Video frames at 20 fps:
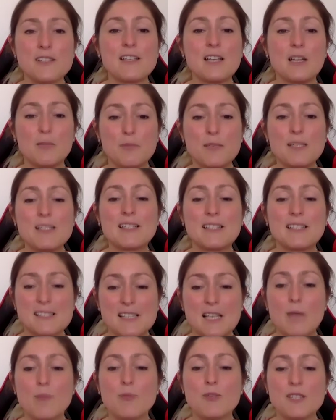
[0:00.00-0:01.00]
and
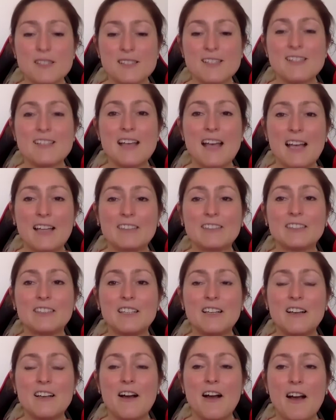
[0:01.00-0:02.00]
misconceptions that
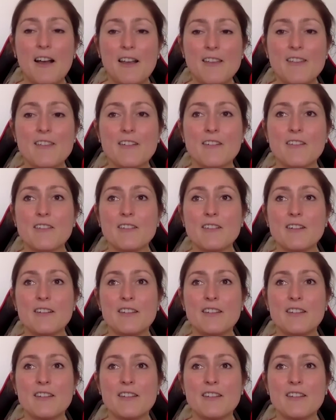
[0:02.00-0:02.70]
either